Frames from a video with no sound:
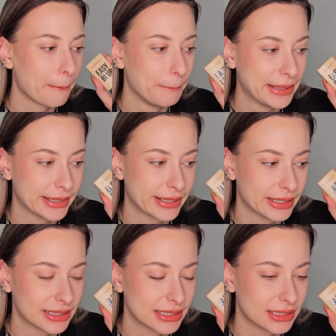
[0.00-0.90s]

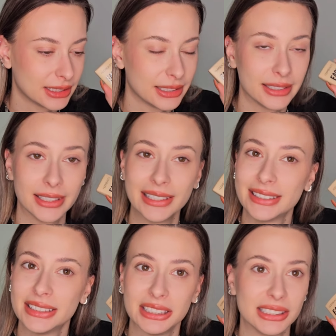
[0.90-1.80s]
because
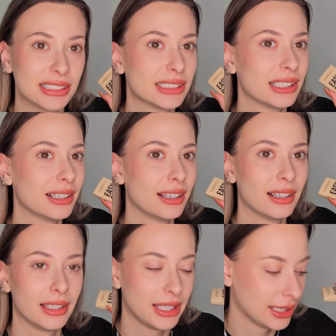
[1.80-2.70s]
this is
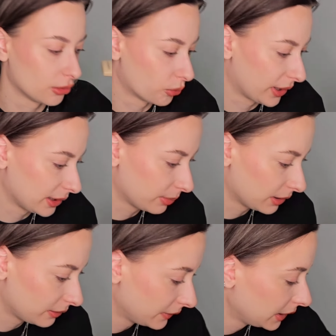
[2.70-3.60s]
incredible.
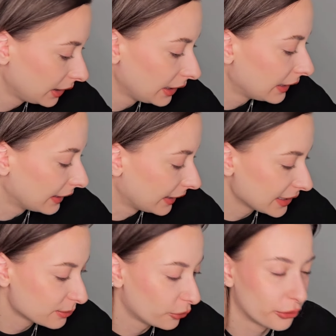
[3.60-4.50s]

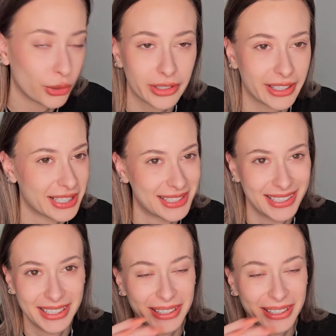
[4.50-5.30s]
Let's move on because